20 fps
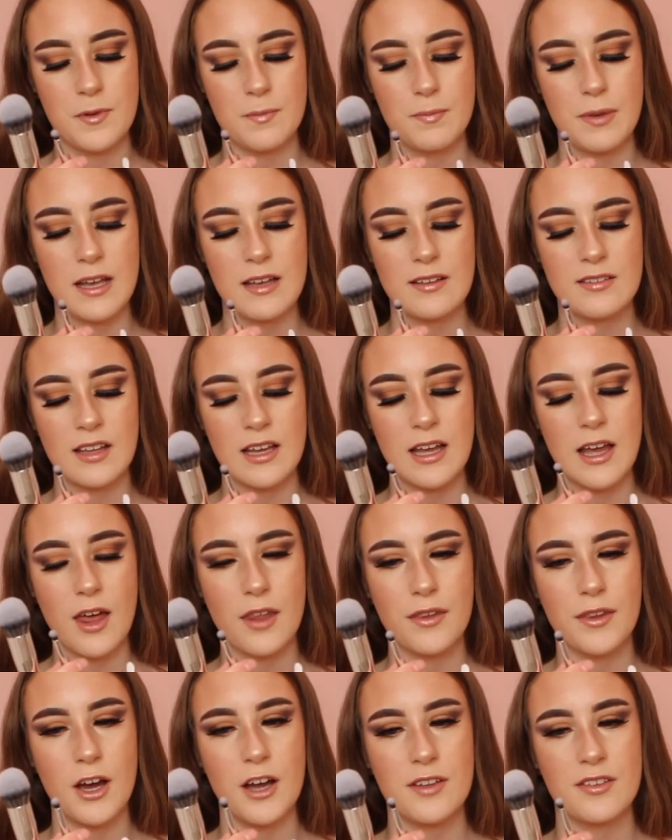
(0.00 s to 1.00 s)

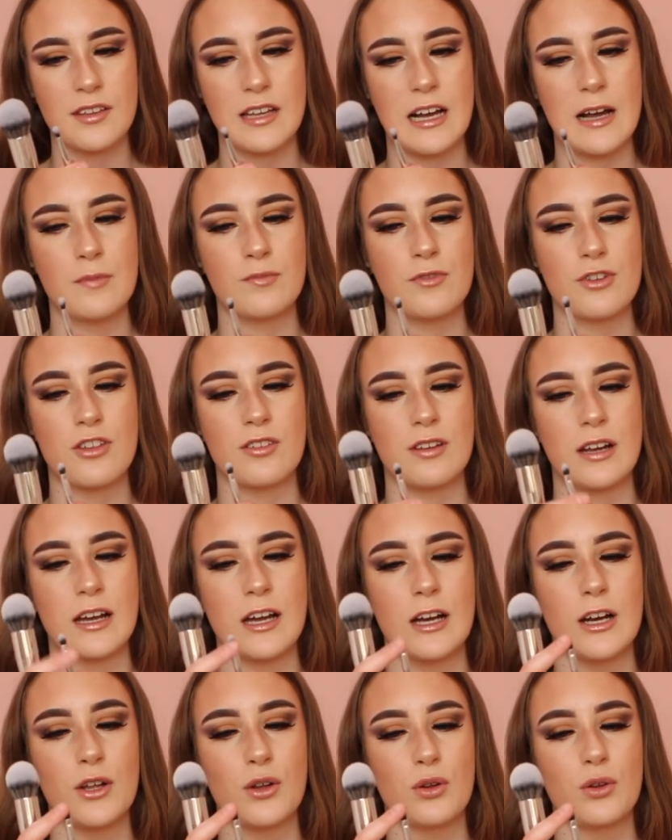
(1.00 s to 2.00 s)
PC39 which is like
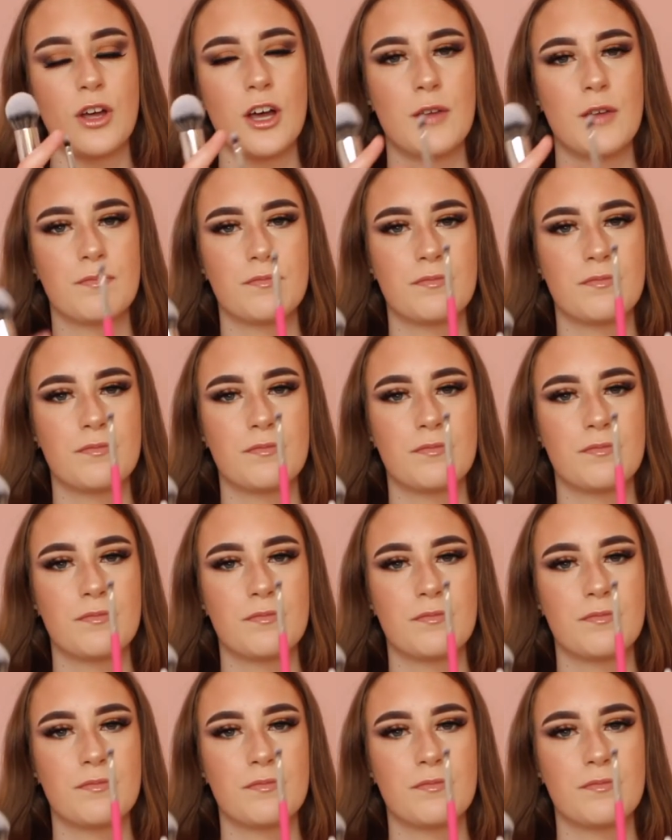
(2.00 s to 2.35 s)
a little